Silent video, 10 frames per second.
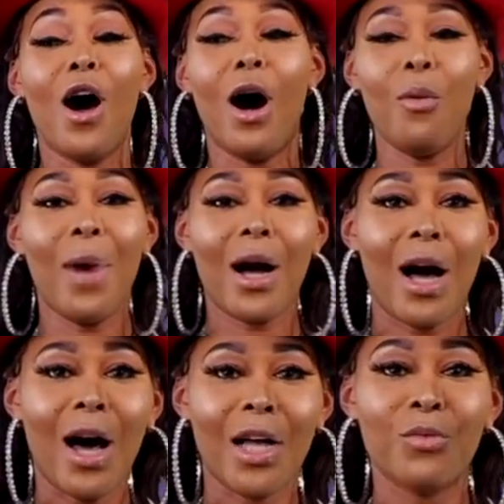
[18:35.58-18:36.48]
oh my
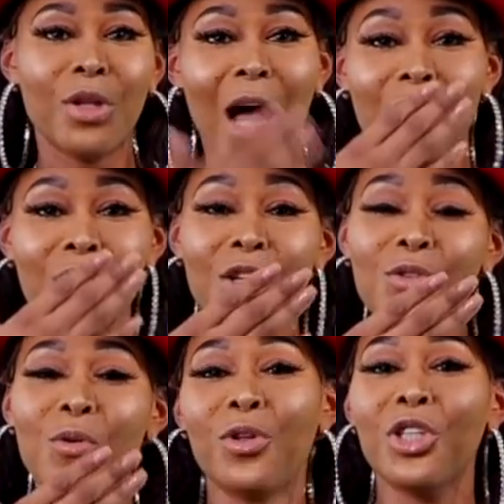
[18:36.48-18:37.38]
God, I seen
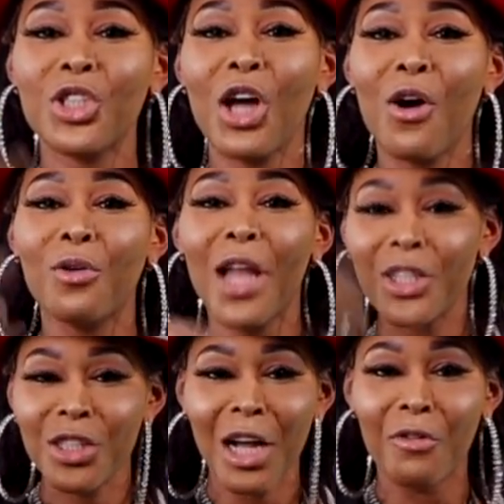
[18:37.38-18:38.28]
you on the show,
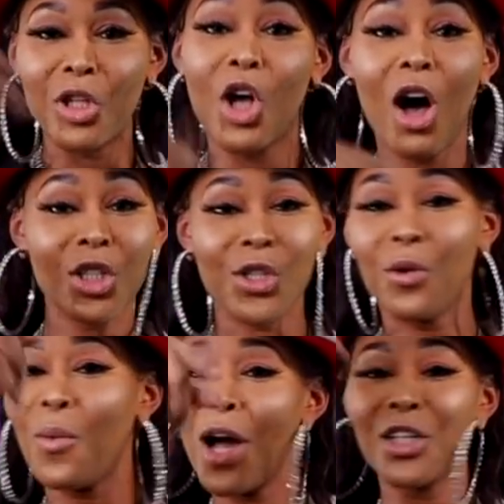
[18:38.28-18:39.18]
Legendary. Y'all
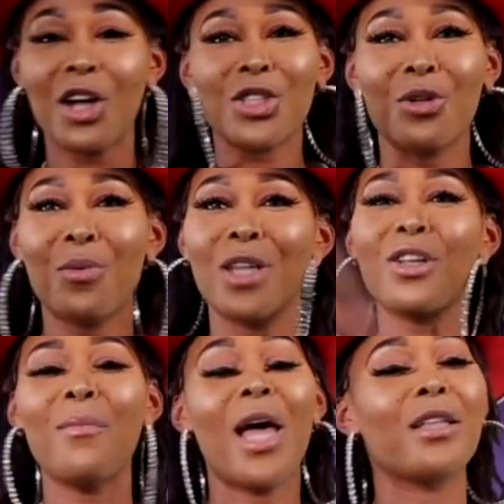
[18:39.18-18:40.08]
should've won.
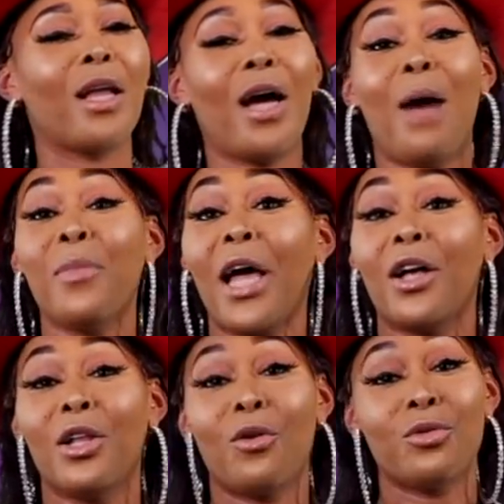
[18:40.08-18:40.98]
So I'm like
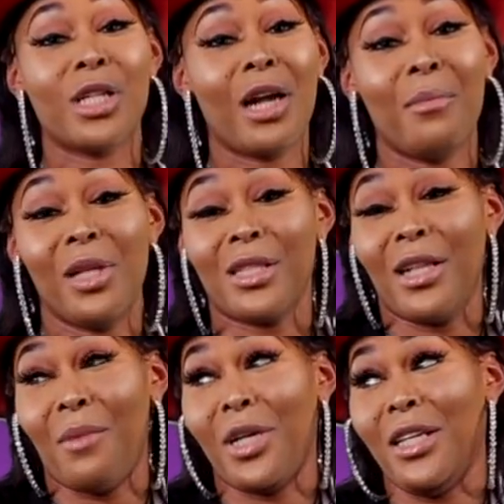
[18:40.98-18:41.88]
a local
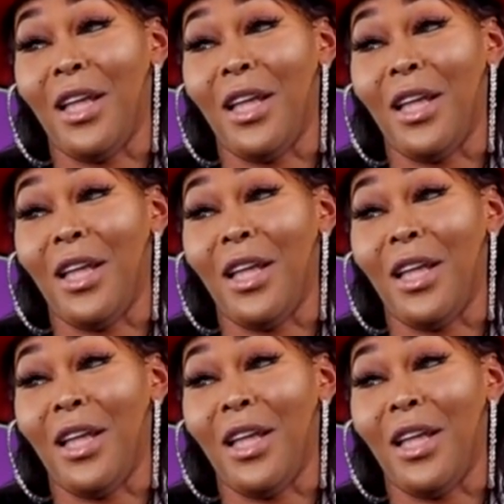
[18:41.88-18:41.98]
celebrity